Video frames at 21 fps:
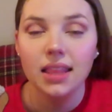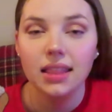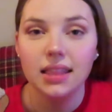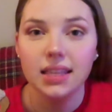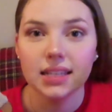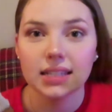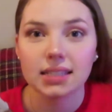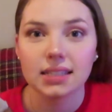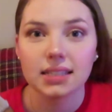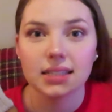
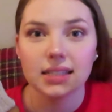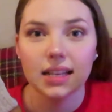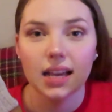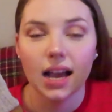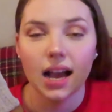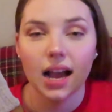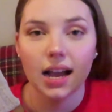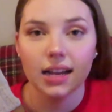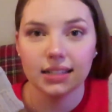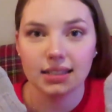this
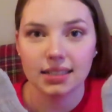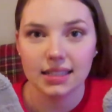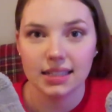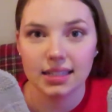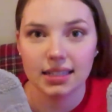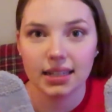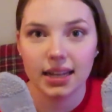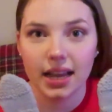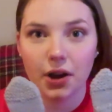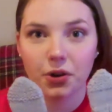I
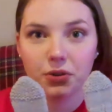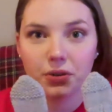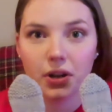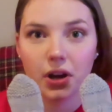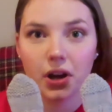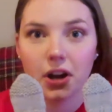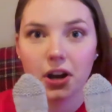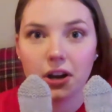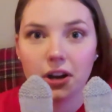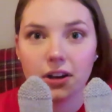did out
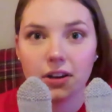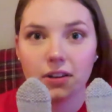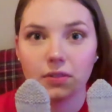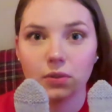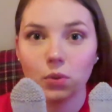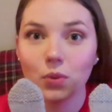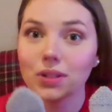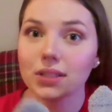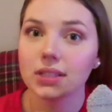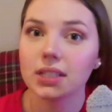
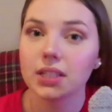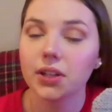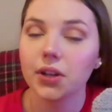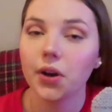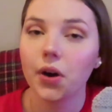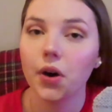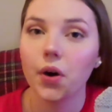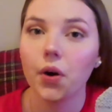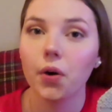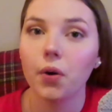of Quince &
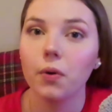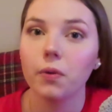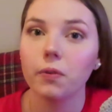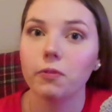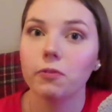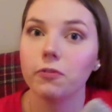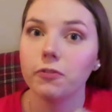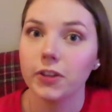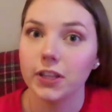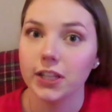Co.
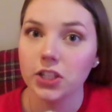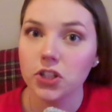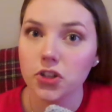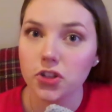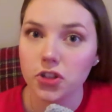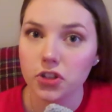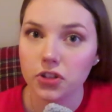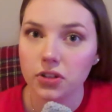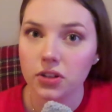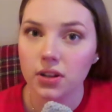
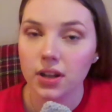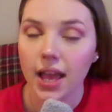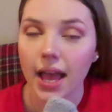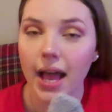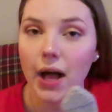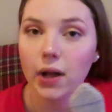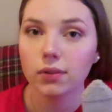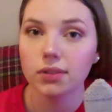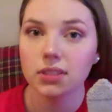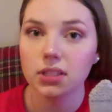Finch,
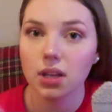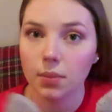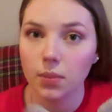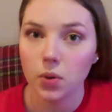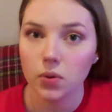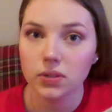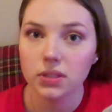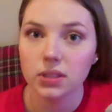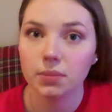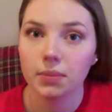held
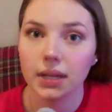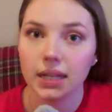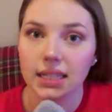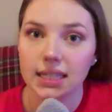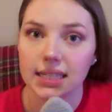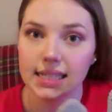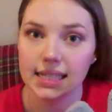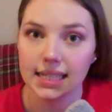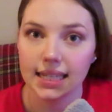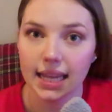double to make a
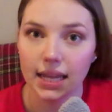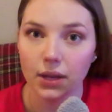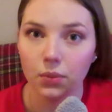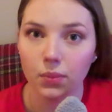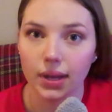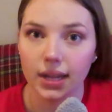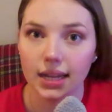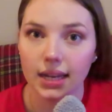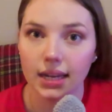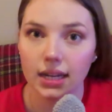DK
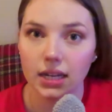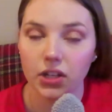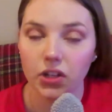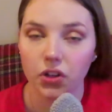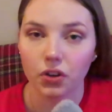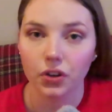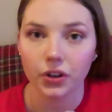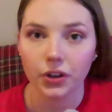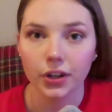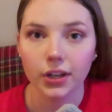weight
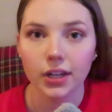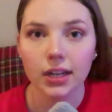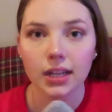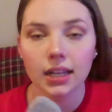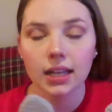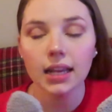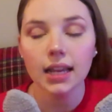yarn.